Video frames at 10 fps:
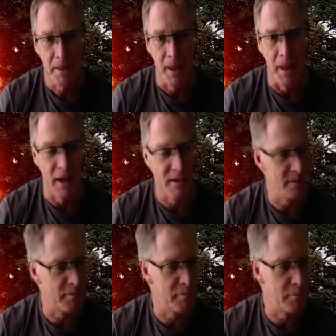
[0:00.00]
And that's
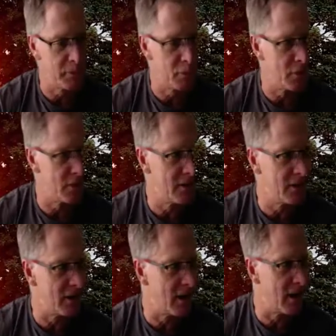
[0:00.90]
some people that
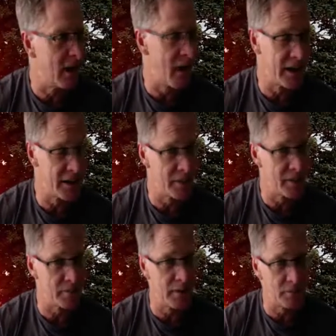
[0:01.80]
I never
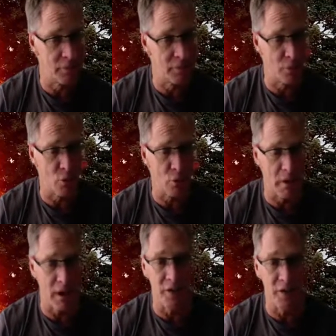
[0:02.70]
expected before, but
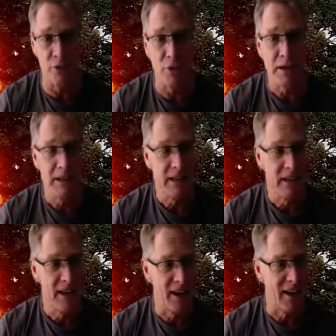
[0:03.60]
I do.
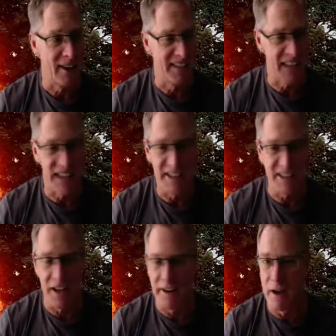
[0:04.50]
I sense
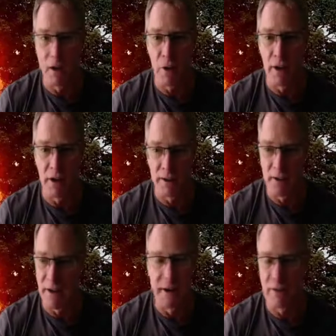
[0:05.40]
that now, and
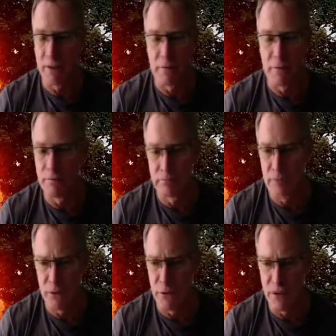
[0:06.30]
I
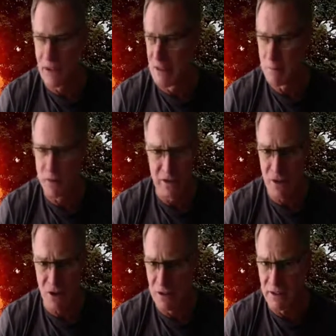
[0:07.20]
don't think any of my other
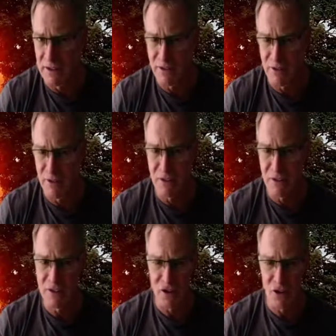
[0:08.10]
colleagues, I've never really
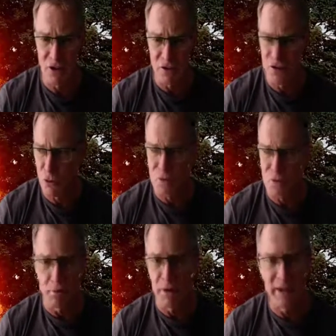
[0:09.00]
talked to them
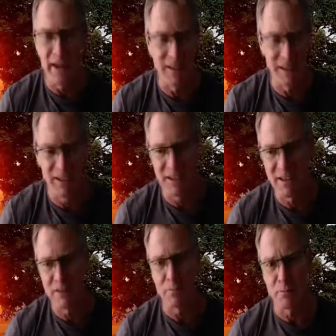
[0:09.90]
about that, because it's
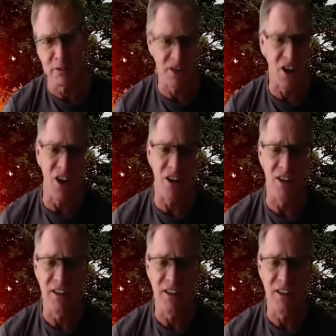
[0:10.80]
kind of a bizarre